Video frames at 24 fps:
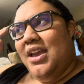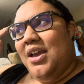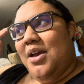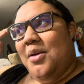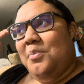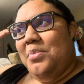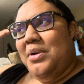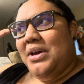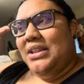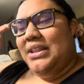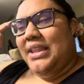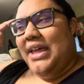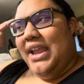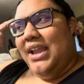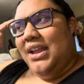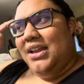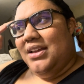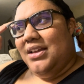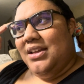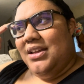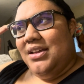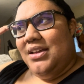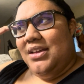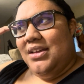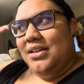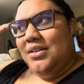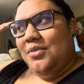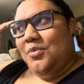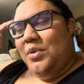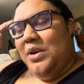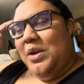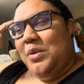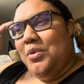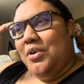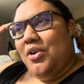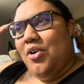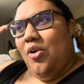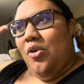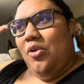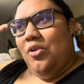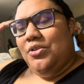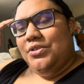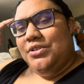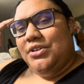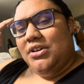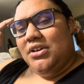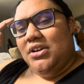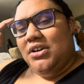But like we were
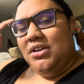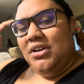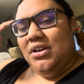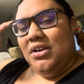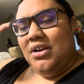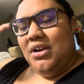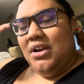older,